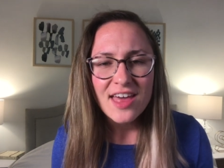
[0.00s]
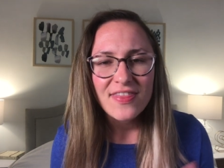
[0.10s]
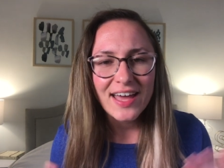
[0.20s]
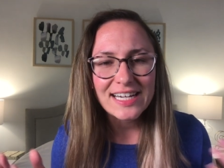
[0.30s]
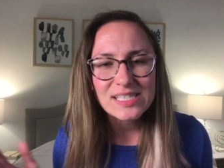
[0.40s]

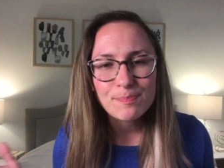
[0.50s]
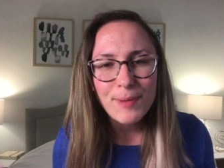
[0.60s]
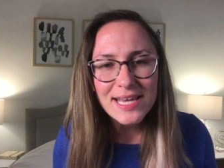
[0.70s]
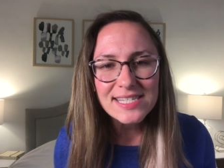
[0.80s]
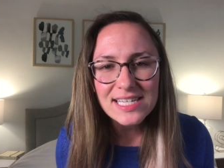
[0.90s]
that is
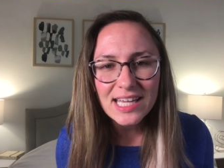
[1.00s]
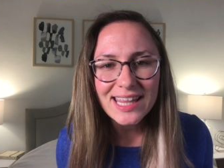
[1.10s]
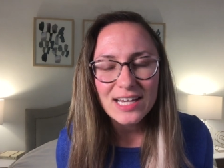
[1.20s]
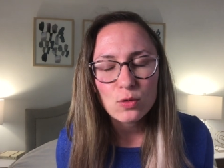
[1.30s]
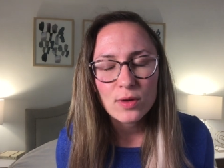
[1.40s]
basically
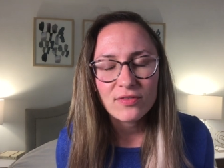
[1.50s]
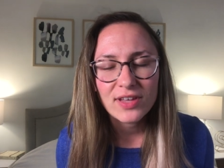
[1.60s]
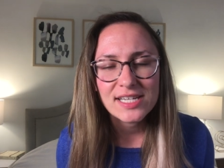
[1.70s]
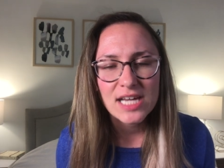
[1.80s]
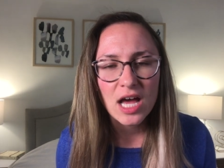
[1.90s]
the
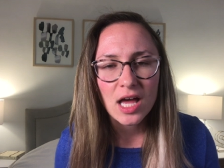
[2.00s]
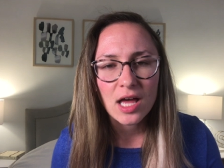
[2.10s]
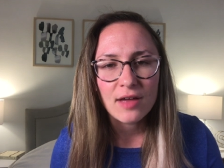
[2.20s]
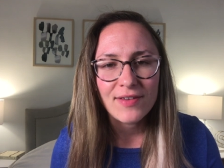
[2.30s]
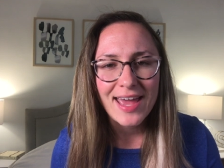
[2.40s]
equivalent
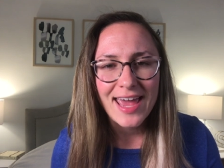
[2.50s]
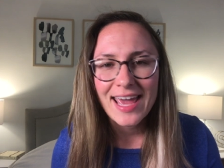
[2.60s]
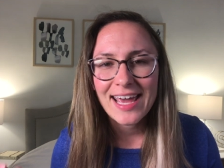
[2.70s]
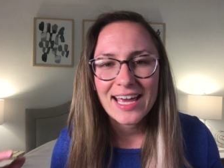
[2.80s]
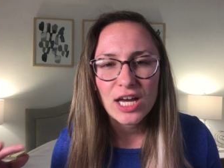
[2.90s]
of
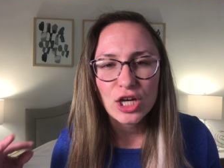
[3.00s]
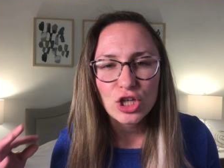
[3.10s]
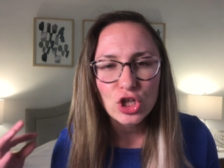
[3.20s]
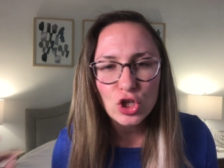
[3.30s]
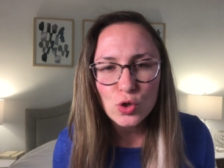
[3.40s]
a
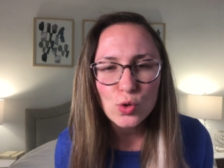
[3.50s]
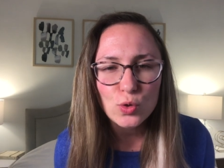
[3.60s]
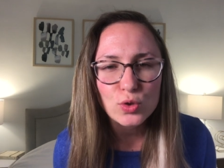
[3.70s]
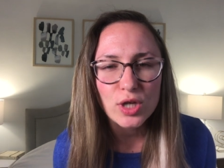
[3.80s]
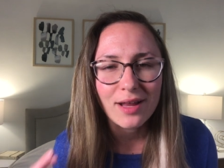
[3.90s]

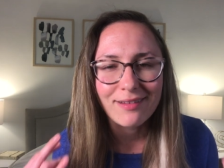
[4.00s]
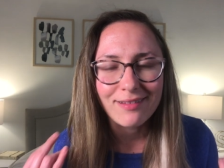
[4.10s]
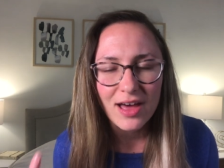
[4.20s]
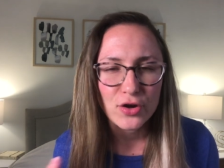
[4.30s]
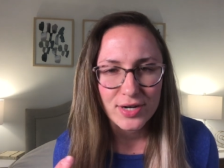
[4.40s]
huge
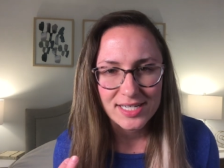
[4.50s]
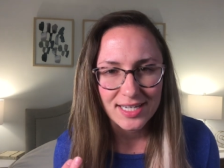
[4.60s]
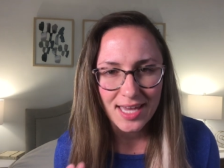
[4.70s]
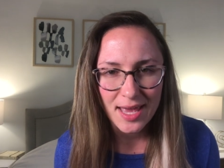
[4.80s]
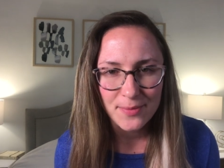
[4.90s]
lottery
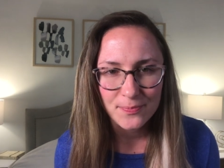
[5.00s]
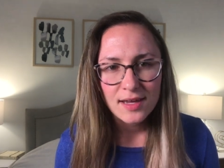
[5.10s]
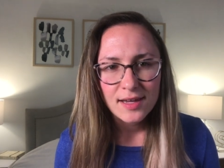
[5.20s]
ticket.